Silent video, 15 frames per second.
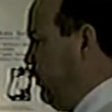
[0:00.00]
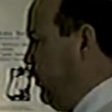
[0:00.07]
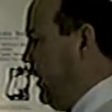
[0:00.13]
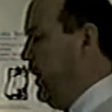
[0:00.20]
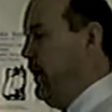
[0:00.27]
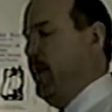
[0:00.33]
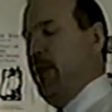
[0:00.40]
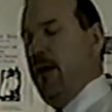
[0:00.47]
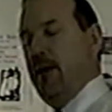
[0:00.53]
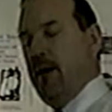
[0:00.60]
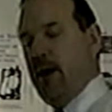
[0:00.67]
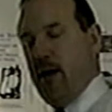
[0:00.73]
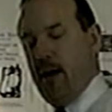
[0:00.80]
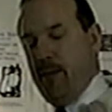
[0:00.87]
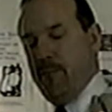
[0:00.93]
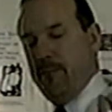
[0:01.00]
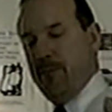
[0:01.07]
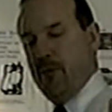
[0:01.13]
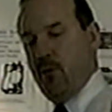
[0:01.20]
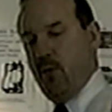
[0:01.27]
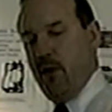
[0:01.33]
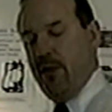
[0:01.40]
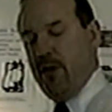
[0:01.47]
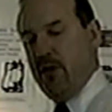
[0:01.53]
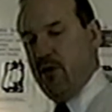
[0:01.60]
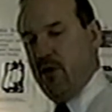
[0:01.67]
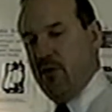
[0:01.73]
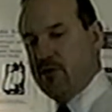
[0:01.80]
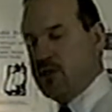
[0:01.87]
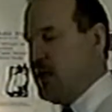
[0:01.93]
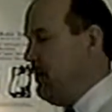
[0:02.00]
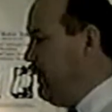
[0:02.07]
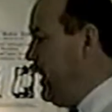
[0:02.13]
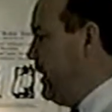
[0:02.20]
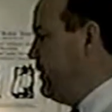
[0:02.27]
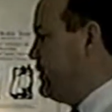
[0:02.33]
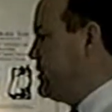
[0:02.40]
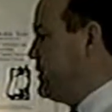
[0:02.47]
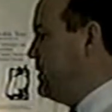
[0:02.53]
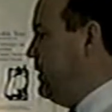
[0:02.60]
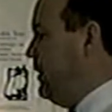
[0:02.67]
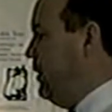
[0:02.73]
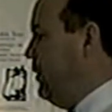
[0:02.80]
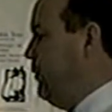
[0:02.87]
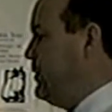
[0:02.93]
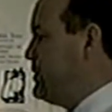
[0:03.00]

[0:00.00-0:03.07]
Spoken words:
where the nerves come out of the skull,